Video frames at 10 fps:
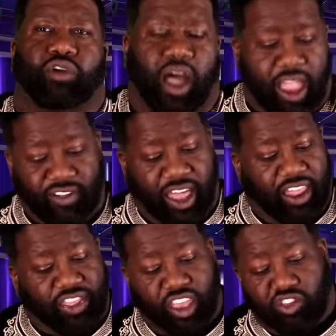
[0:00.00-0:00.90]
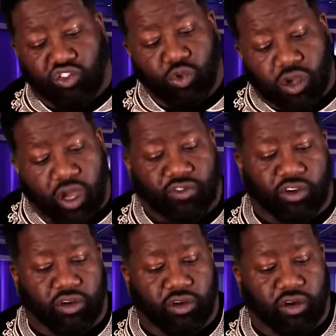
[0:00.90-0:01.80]
I have a lot of things to
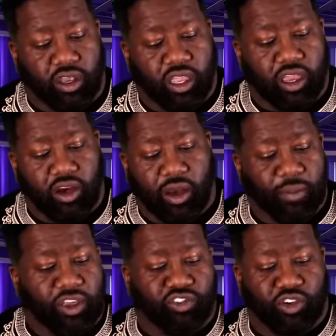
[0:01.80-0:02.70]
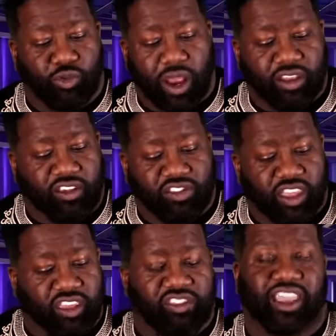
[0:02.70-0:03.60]
cover here. I made sure to write these
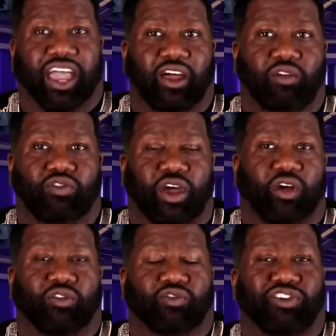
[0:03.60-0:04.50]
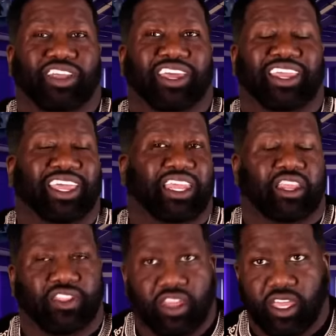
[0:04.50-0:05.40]
things down so I don't forget
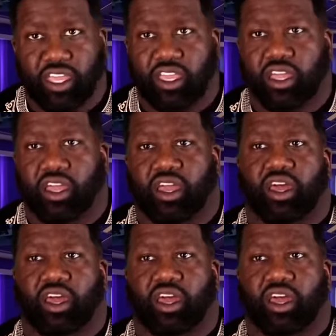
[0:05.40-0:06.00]
anything.